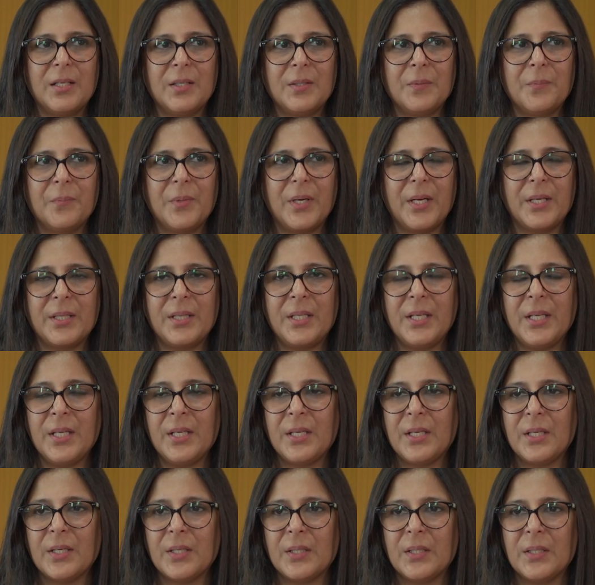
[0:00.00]
I
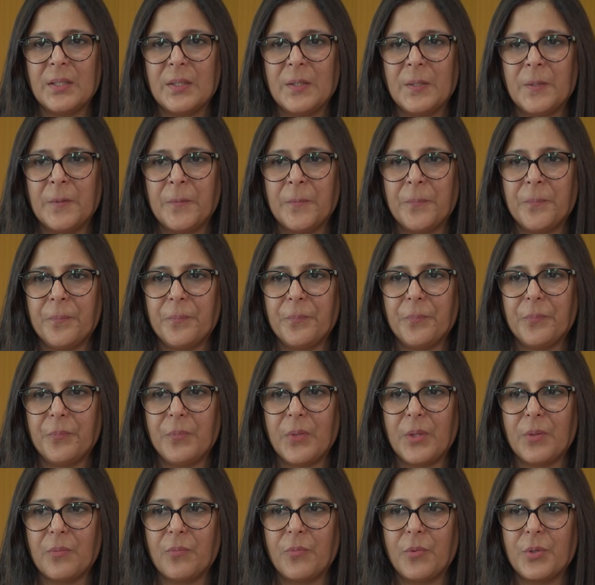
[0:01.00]
think
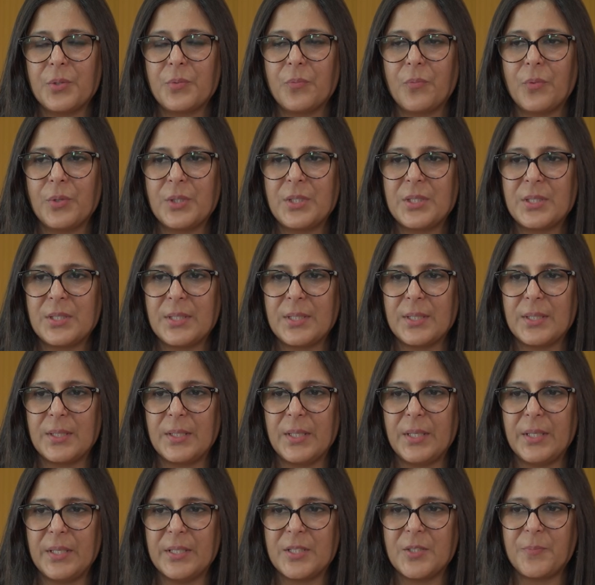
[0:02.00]
what's
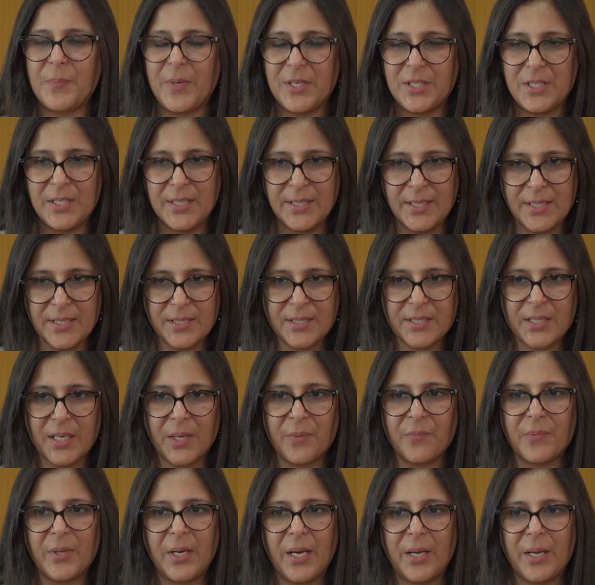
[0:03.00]
especially this time when I